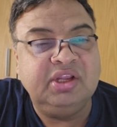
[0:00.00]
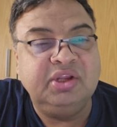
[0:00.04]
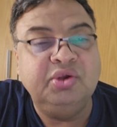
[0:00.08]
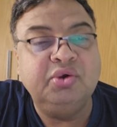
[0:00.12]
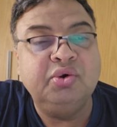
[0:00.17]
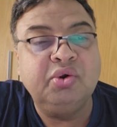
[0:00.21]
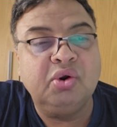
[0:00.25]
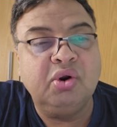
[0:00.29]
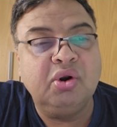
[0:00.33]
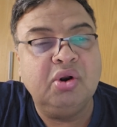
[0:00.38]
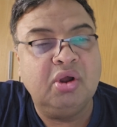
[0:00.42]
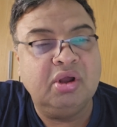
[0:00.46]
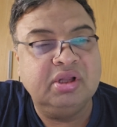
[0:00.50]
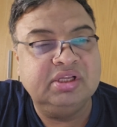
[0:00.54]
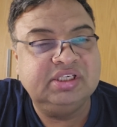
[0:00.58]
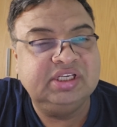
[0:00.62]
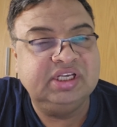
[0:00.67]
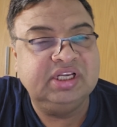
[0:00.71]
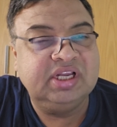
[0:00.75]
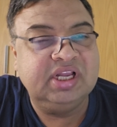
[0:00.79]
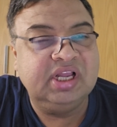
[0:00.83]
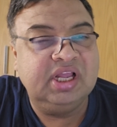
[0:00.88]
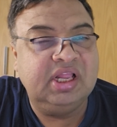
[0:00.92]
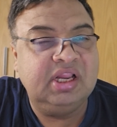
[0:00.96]

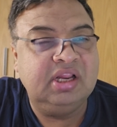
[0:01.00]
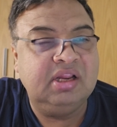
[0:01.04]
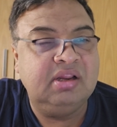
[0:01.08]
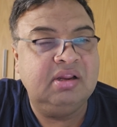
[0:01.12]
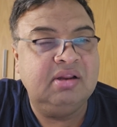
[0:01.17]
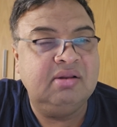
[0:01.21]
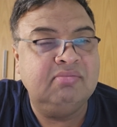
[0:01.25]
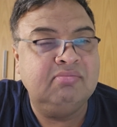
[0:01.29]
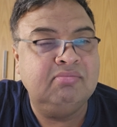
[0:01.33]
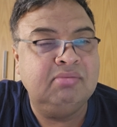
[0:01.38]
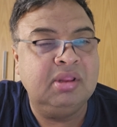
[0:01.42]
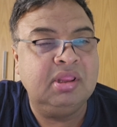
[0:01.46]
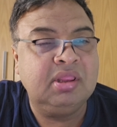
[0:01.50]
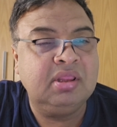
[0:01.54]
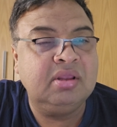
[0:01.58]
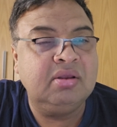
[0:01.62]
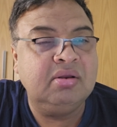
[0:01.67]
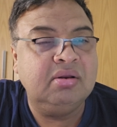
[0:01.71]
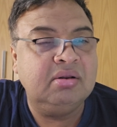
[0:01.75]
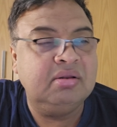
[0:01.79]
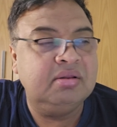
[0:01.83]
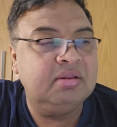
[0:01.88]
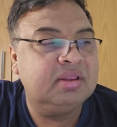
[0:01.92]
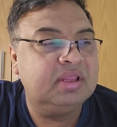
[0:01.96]
urological,
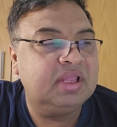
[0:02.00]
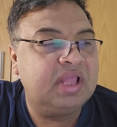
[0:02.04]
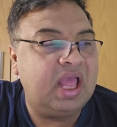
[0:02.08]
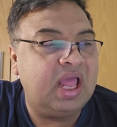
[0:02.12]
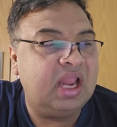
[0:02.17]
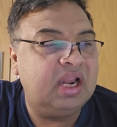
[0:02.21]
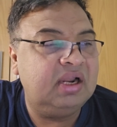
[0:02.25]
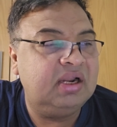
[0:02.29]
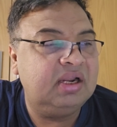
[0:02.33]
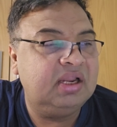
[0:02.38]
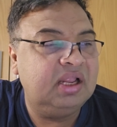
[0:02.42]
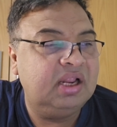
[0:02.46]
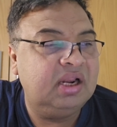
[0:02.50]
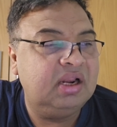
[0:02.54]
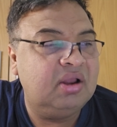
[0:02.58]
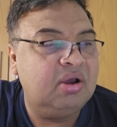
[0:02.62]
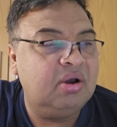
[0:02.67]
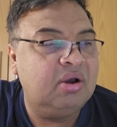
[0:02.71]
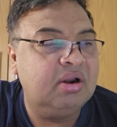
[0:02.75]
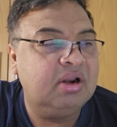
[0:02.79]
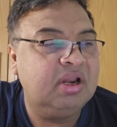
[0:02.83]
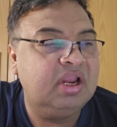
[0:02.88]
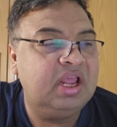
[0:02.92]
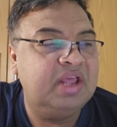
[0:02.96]
musculoskeletal,
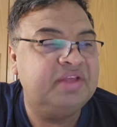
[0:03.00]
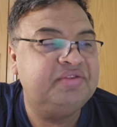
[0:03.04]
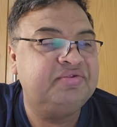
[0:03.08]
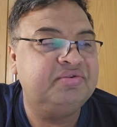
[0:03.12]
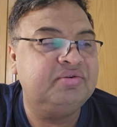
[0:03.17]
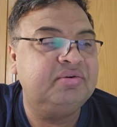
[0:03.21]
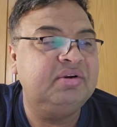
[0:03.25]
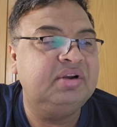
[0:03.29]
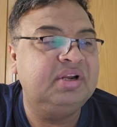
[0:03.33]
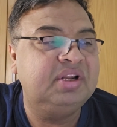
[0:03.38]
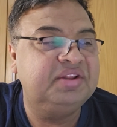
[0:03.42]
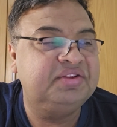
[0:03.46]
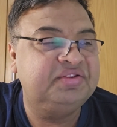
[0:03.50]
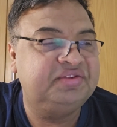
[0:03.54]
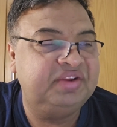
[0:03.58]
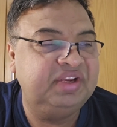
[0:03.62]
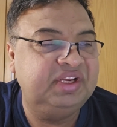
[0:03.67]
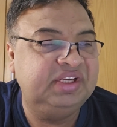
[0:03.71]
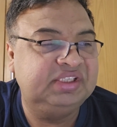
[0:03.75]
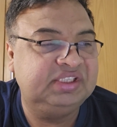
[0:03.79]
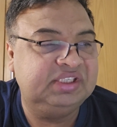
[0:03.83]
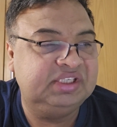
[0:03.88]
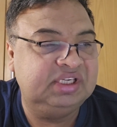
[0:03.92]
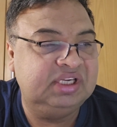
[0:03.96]
or
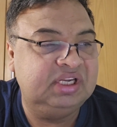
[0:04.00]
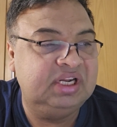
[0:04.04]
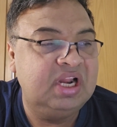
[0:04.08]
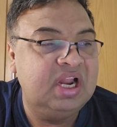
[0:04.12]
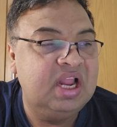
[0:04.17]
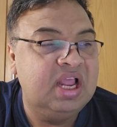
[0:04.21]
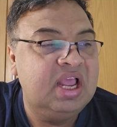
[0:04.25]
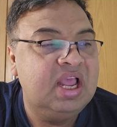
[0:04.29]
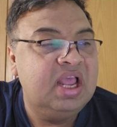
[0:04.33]
gastrointestinal